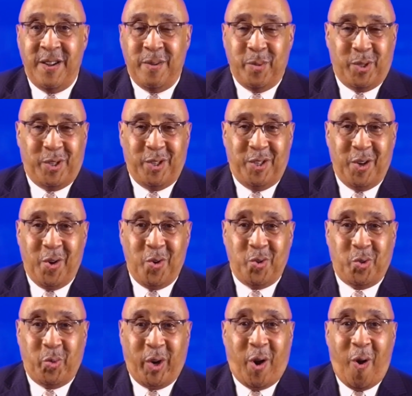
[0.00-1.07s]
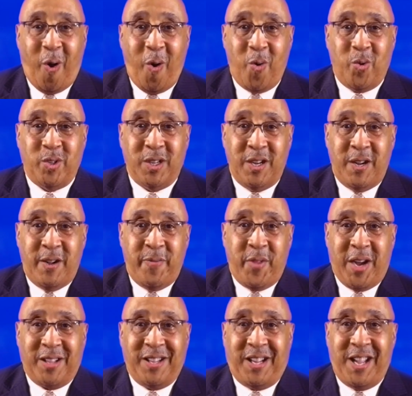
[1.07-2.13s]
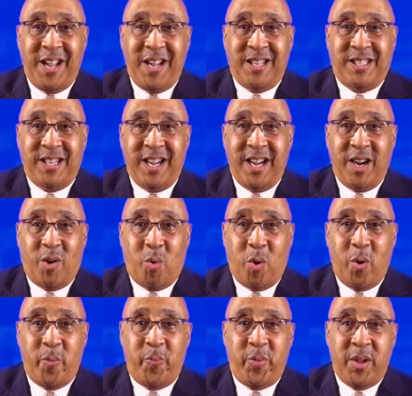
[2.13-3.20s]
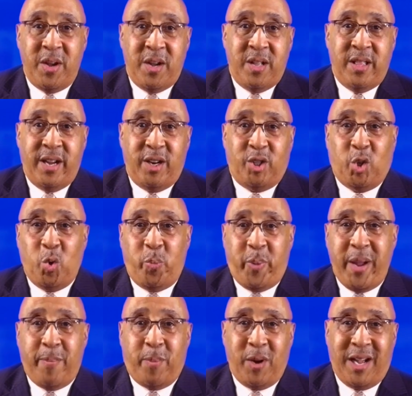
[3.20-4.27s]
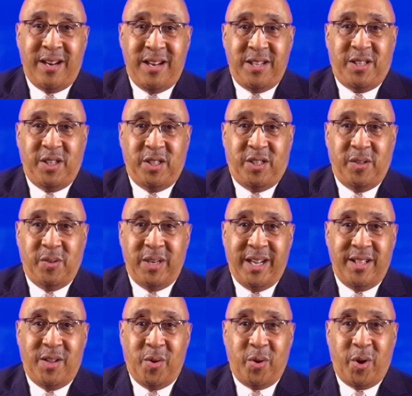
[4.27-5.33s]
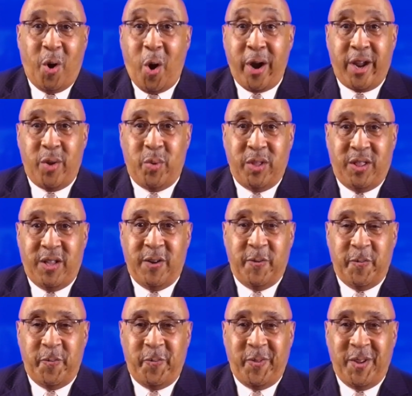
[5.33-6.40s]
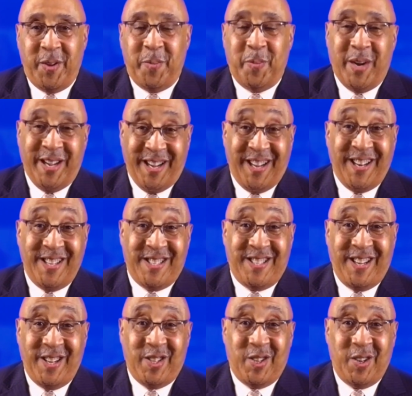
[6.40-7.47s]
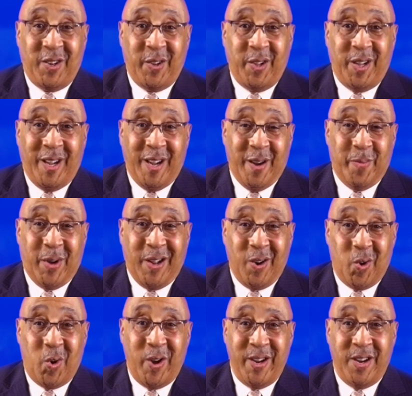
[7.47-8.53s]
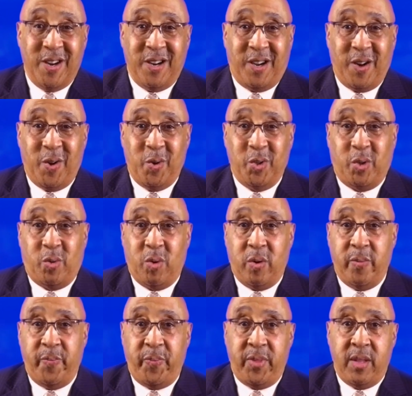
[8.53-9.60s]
Mr. Jones recalled Dr. King saying, quote, "There are two people I listen to and I don't argue with them, my English teacher and my lawyer," close quote.